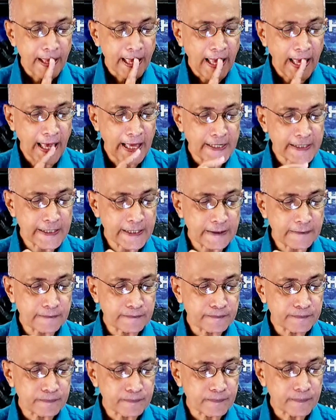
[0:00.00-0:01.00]
And
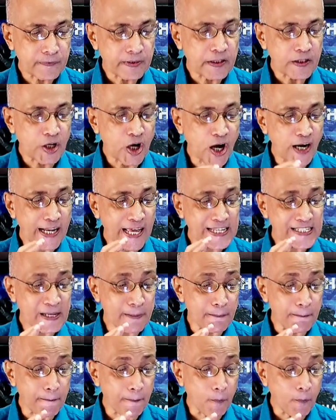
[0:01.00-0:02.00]
God has
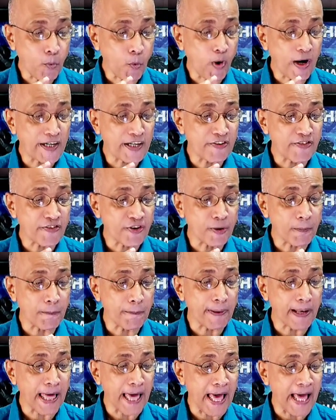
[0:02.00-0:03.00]
a wonderful
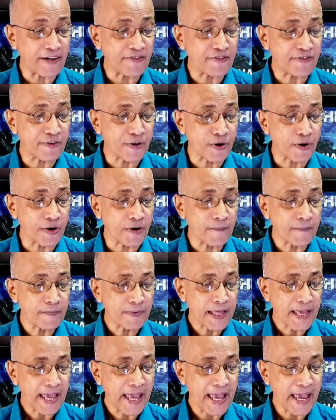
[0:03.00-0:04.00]
plan for
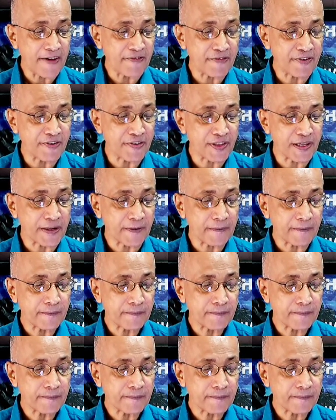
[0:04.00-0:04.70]
everything.